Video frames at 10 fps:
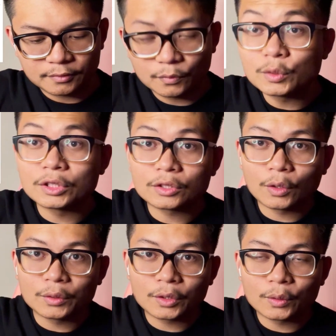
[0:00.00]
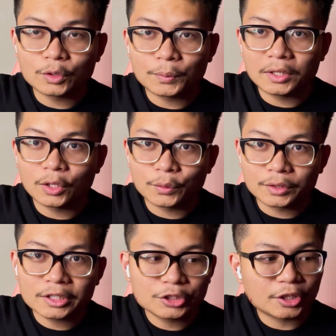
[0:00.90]
which is only going to lower
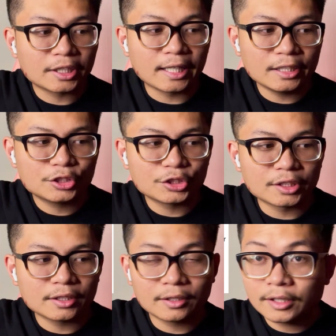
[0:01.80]
E string or the A string.